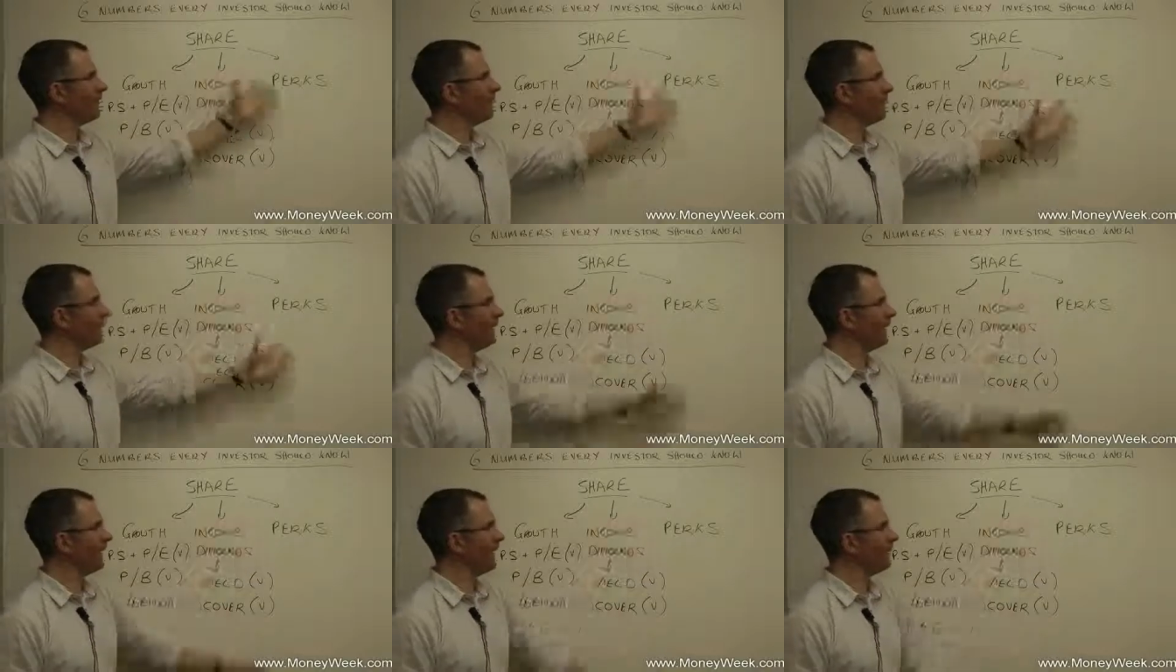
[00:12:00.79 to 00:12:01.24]

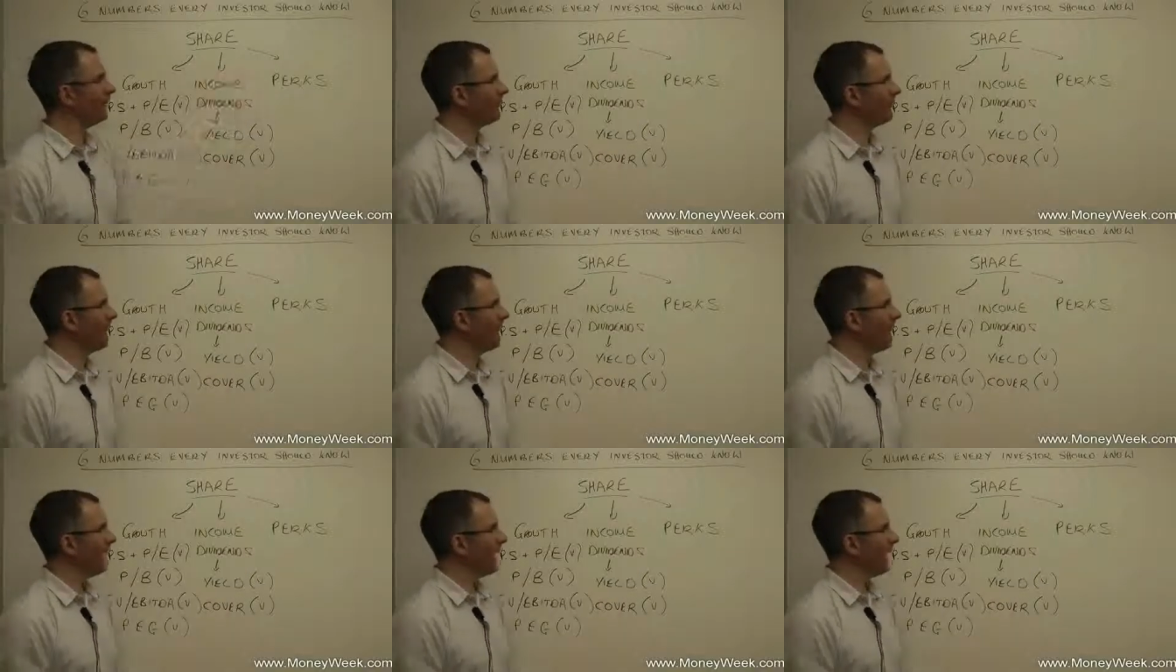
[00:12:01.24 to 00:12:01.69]
firm it
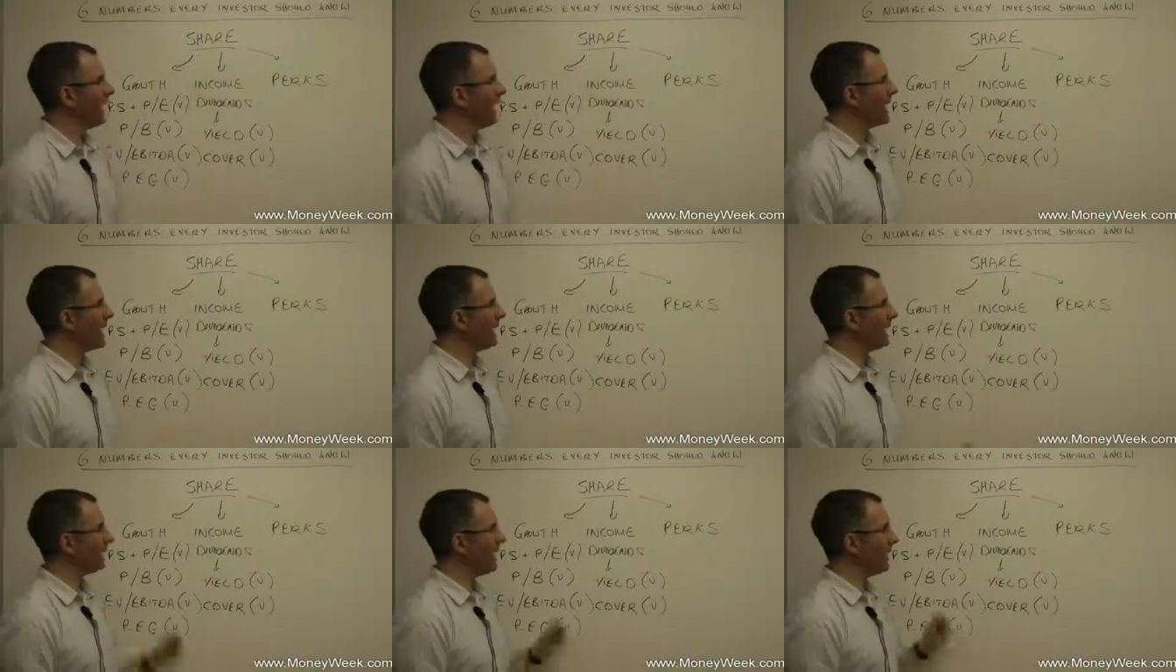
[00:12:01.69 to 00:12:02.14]
is
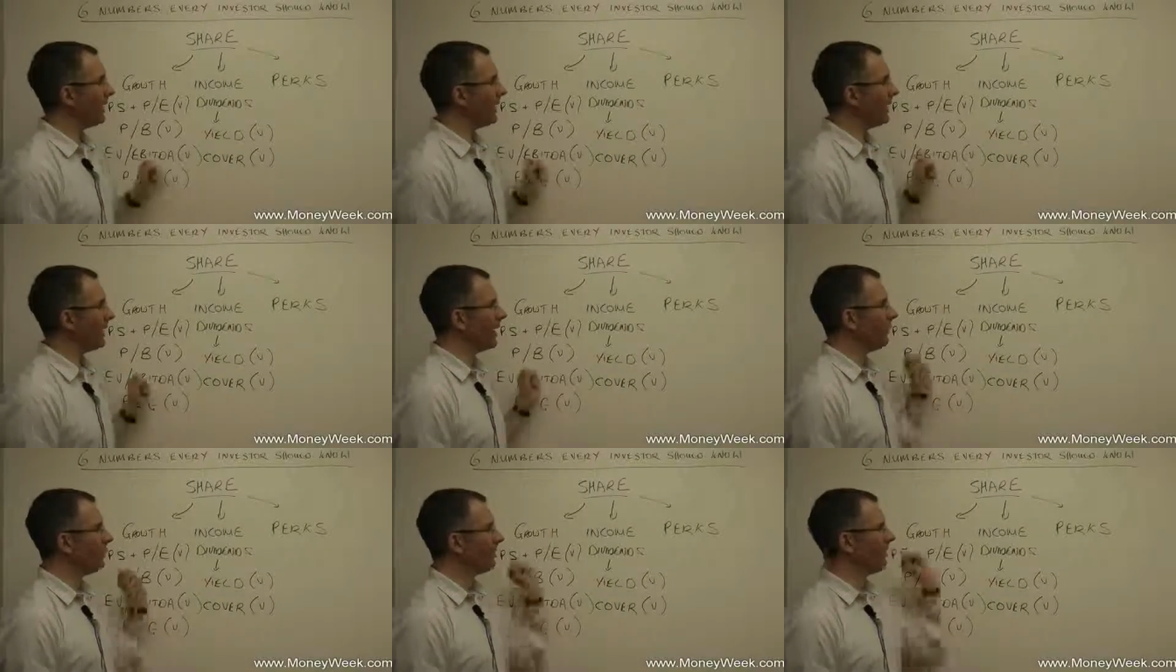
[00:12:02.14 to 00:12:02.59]
and take a
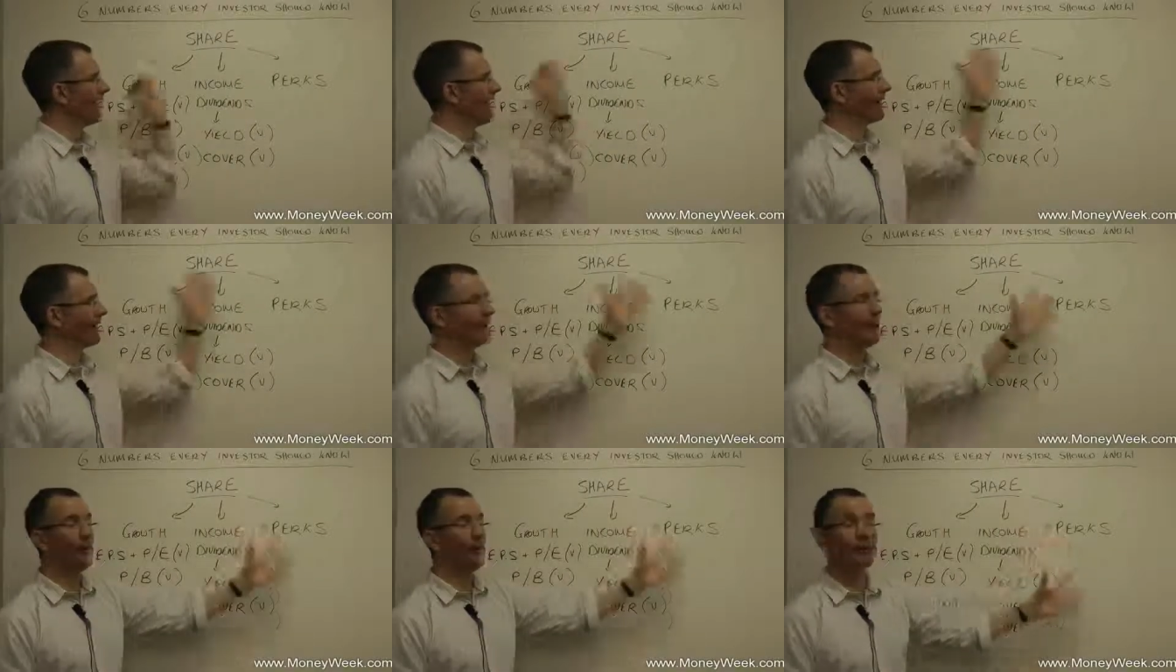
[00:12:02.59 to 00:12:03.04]
couple of
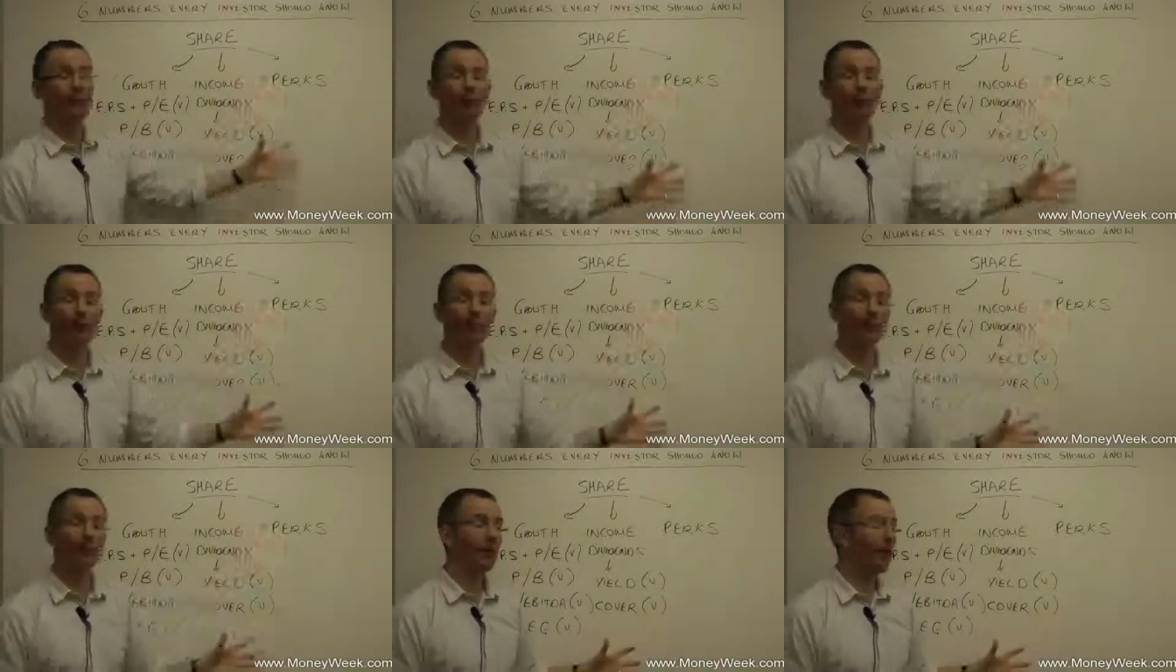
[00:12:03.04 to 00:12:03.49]
analyst
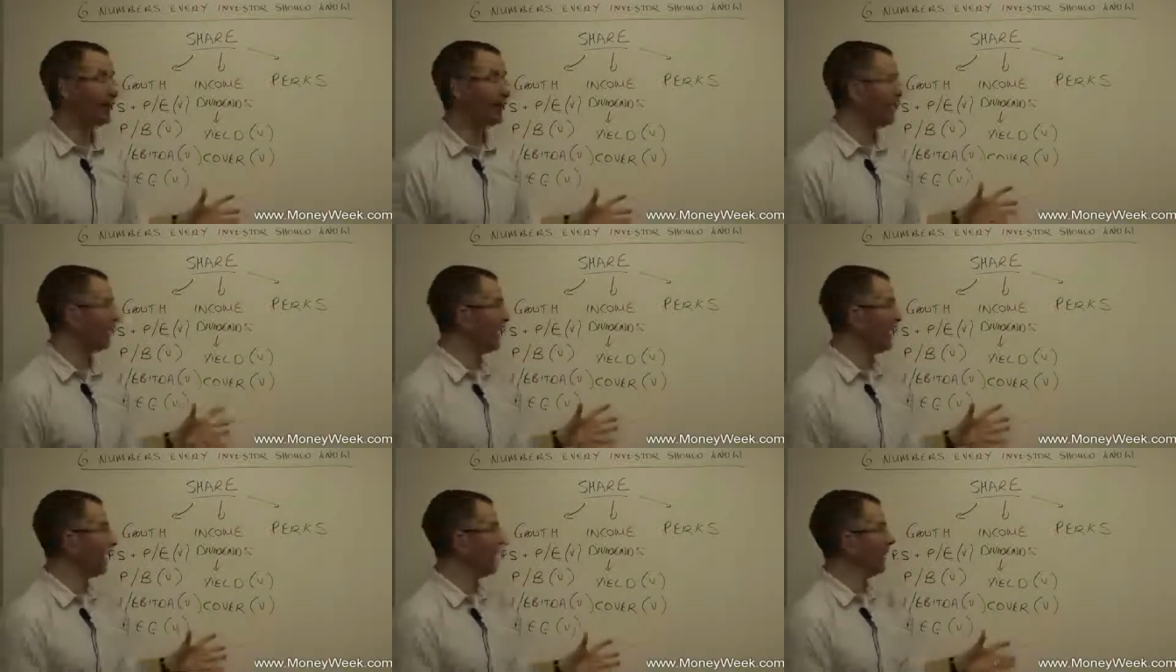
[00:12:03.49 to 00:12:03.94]
tips, let's
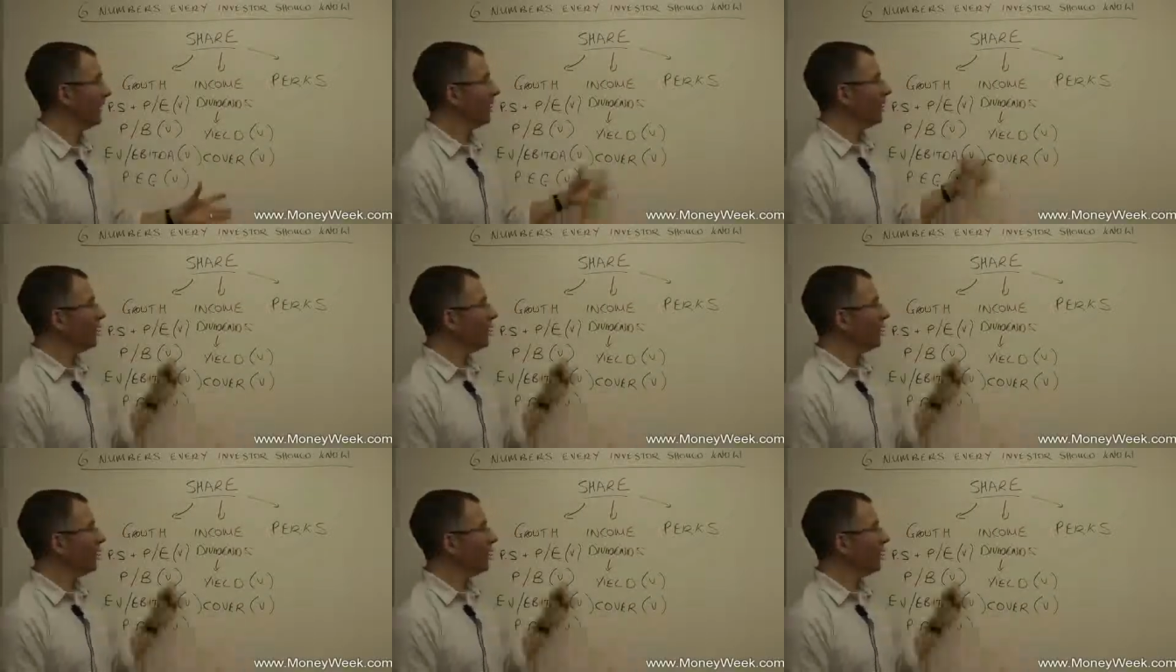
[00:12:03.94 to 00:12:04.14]
say.